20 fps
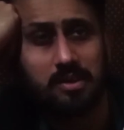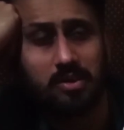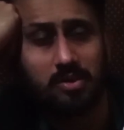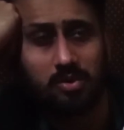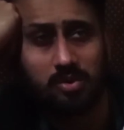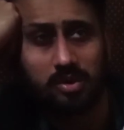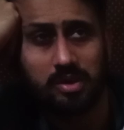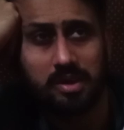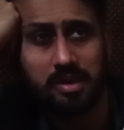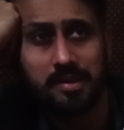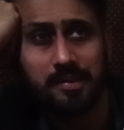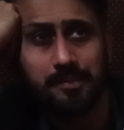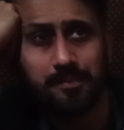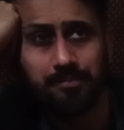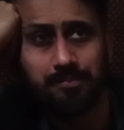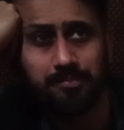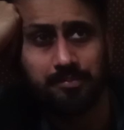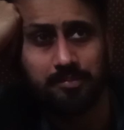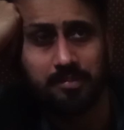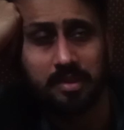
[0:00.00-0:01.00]
Okay,
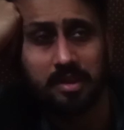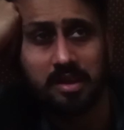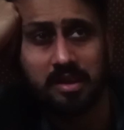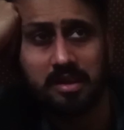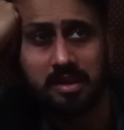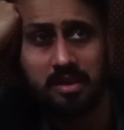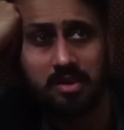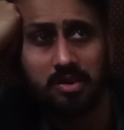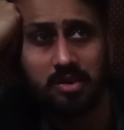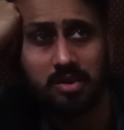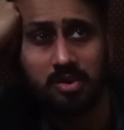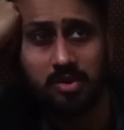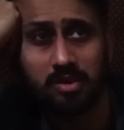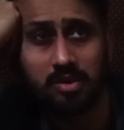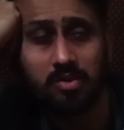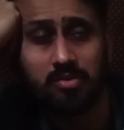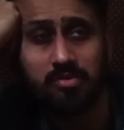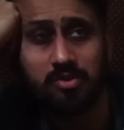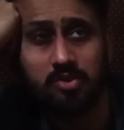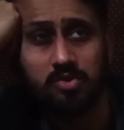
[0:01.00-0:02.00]

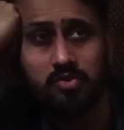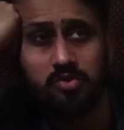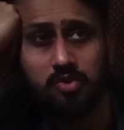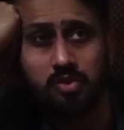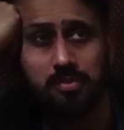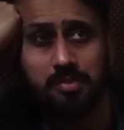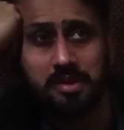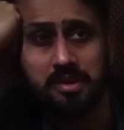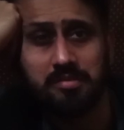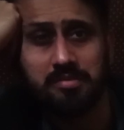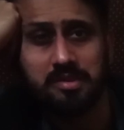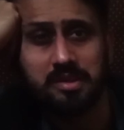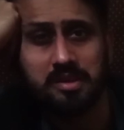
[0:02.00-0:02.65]
on fundoscopy,